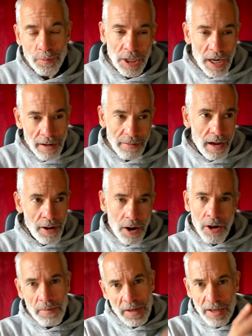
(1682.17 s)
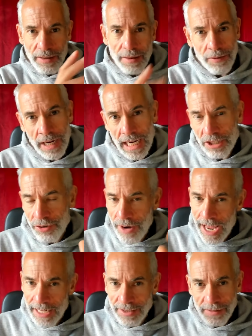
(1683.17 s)
you know, omega 3,
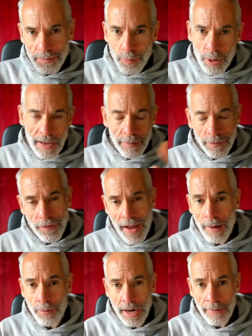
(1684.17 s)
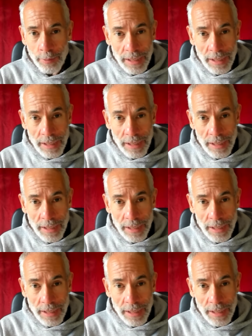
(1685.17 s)
trans, whatever, fat, whatever.